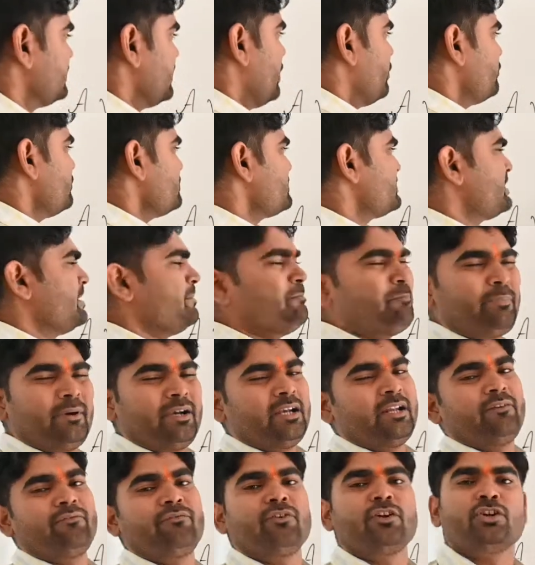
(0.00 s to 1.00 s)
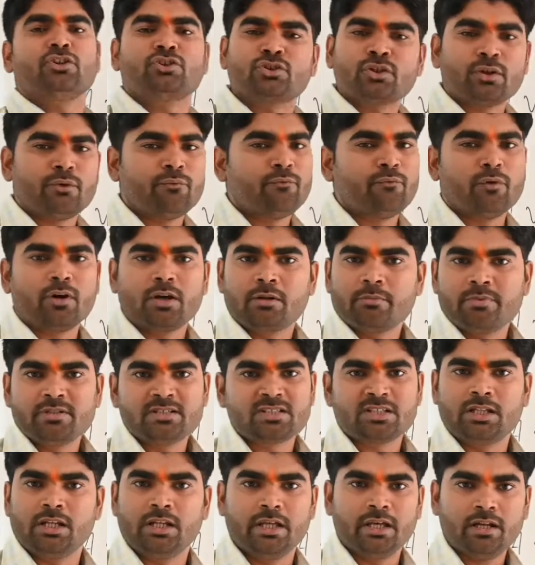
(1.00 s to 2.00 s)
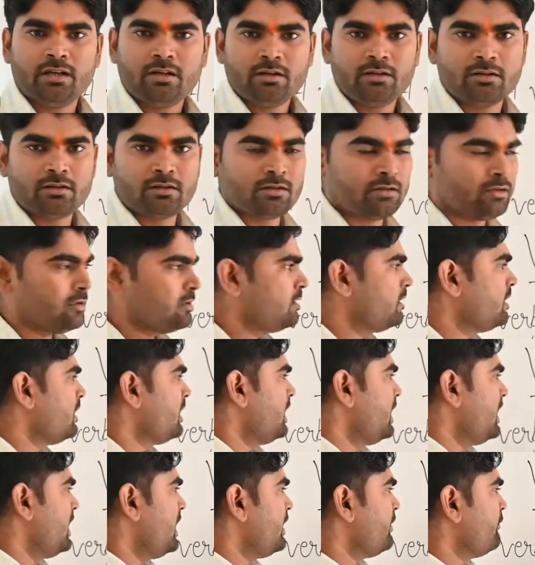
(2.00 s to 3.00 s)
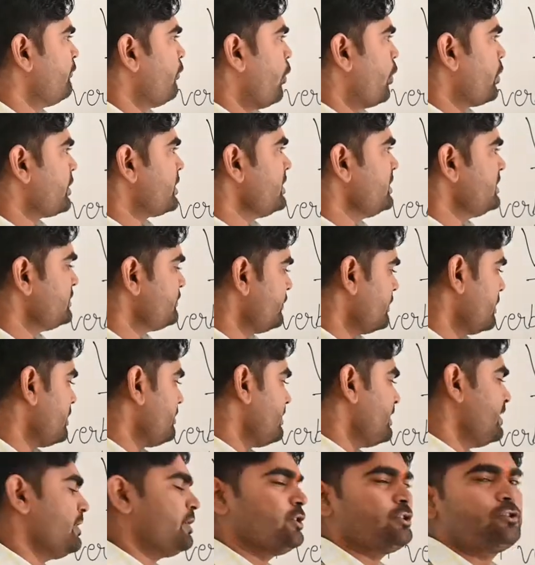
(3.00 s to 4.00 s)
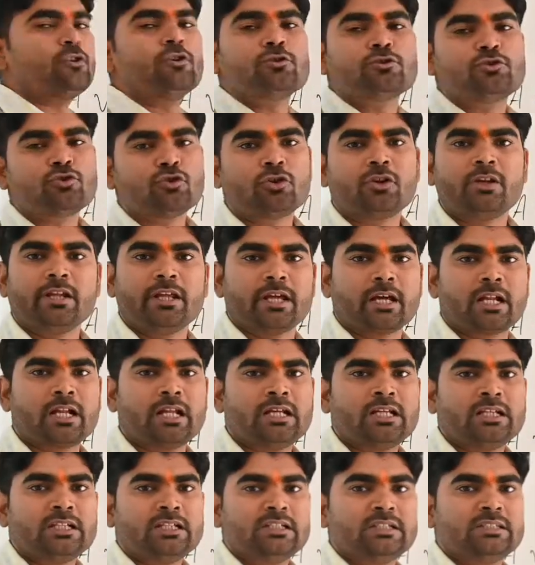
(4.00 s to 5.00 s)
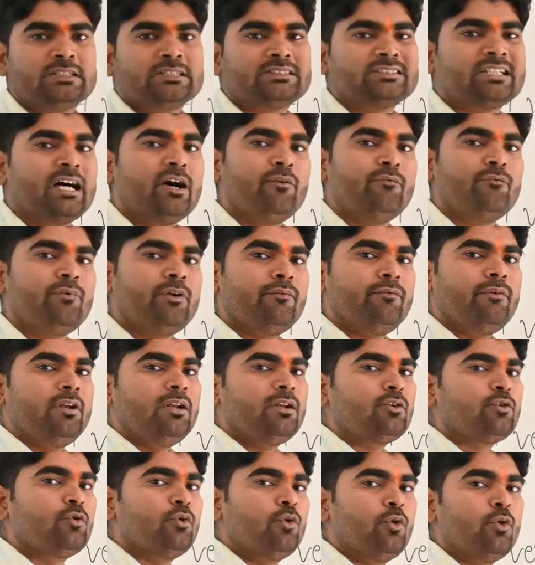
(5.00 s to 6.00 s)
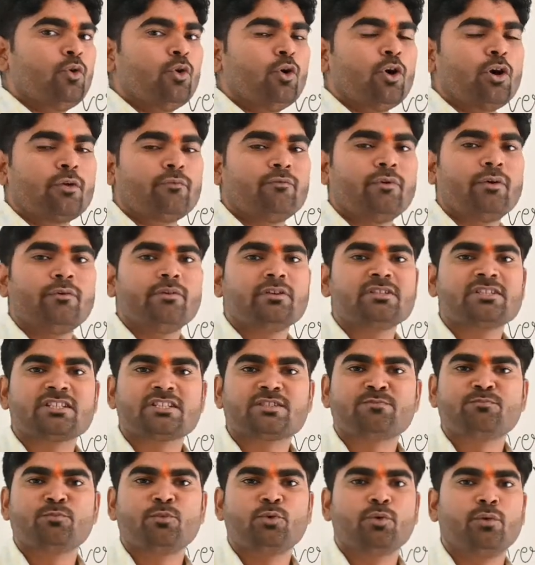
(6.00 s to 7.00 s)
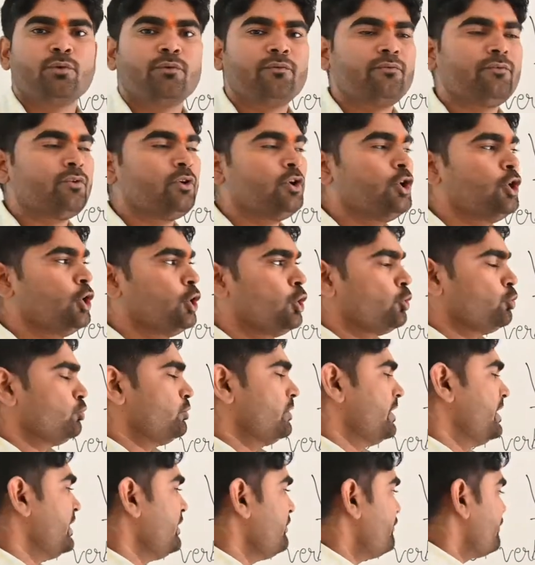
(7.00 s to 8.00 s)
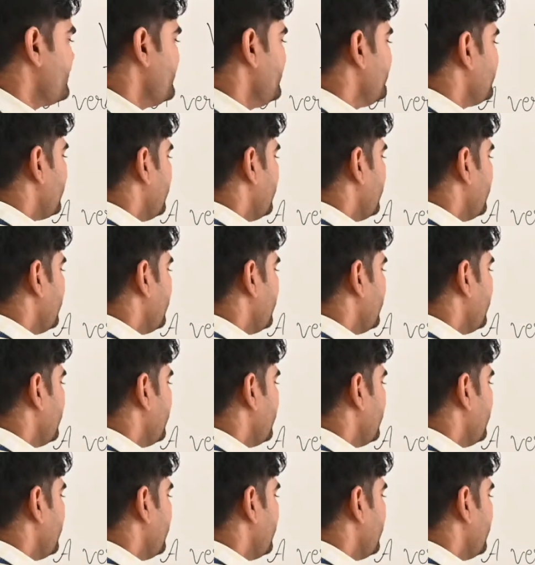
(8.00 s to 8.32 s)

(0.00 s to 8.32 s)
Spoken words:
now the simple definition of verb is clear. And what is verb, it is also clear. Now we will go, or we will just move to the different